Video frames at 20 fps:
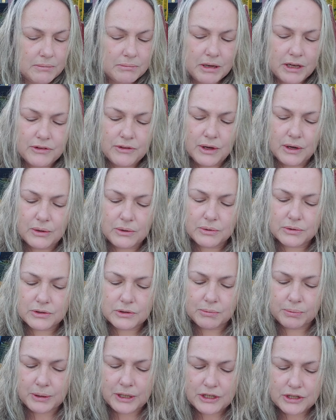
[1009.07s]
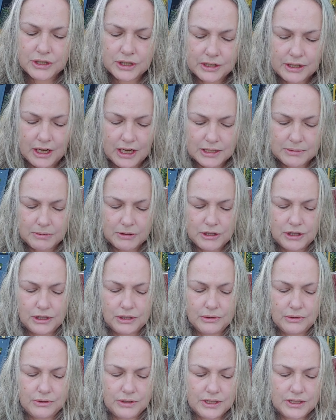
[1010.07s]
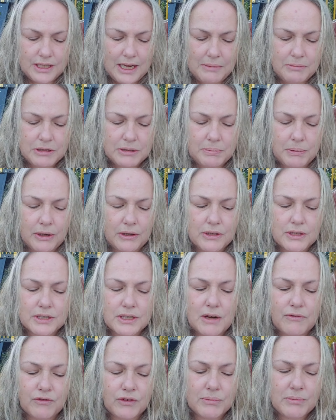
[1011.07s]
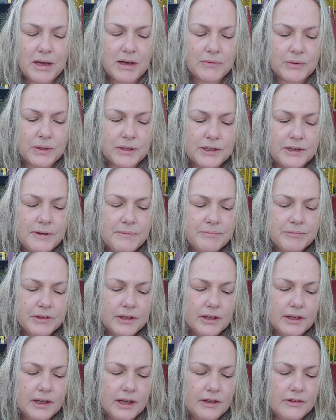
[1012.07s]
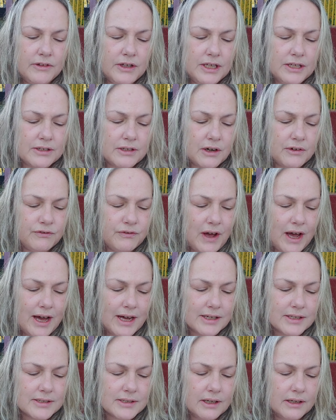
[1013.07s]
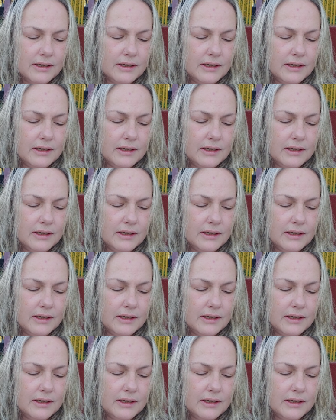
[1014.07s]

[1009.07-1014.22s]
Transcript: by those who preach the gospel to you in the same Spirit sent from heaven, and these are facts